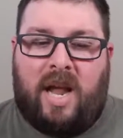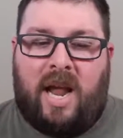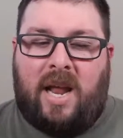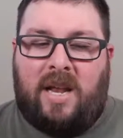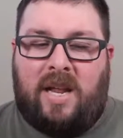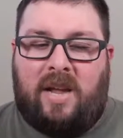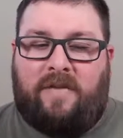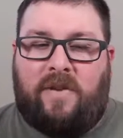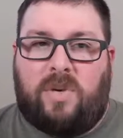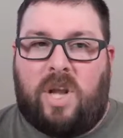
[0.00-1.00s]
And
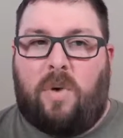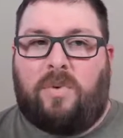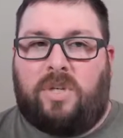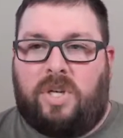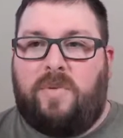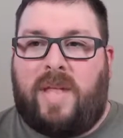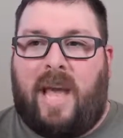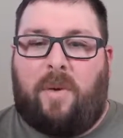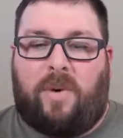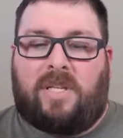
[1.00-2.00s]
if you don't do
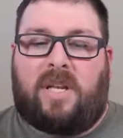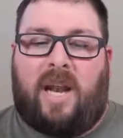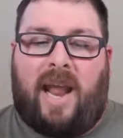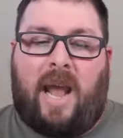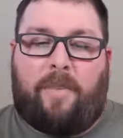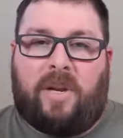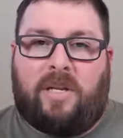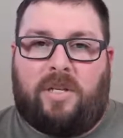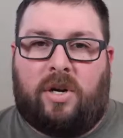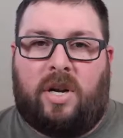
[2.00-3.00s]
that, what's going to happen
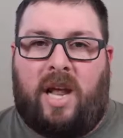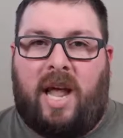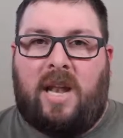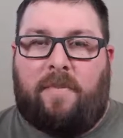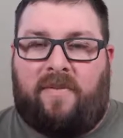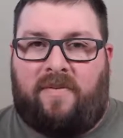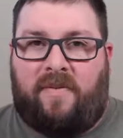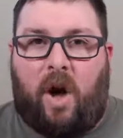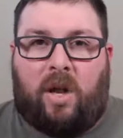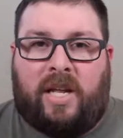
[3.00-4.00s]
is you're going to end up
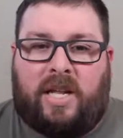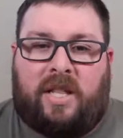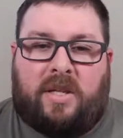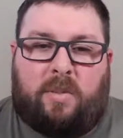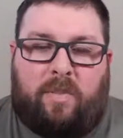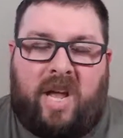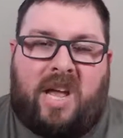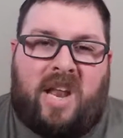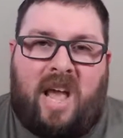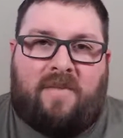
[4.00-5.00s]
falling in this
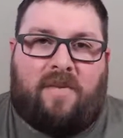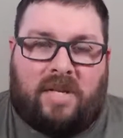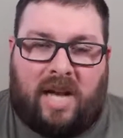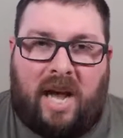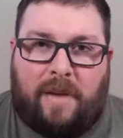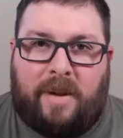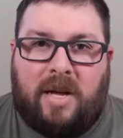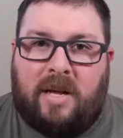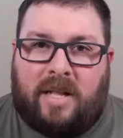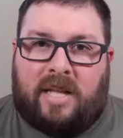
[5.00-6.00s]
pit every time
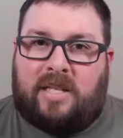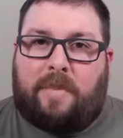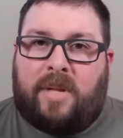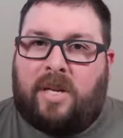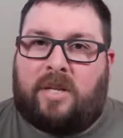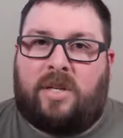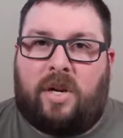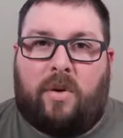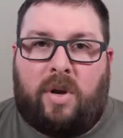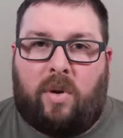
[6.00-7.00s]
that something
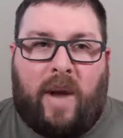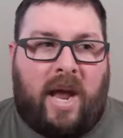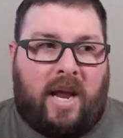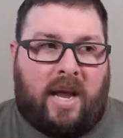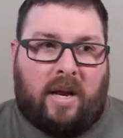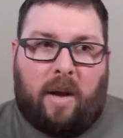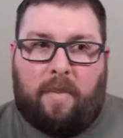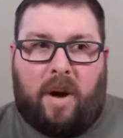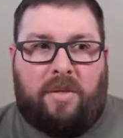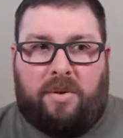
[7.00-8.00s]
doesn't go your way in a
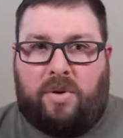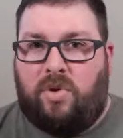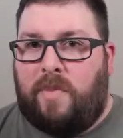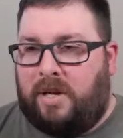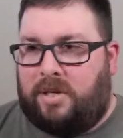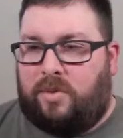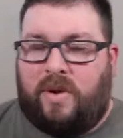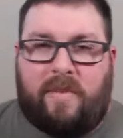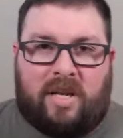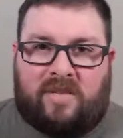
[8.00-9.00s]
month, 2 months,
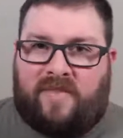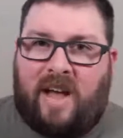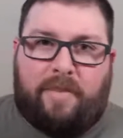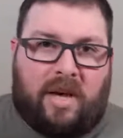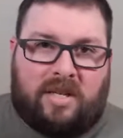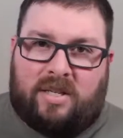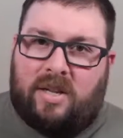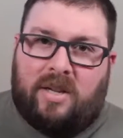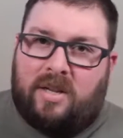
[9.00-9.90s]
3 months, 5 months,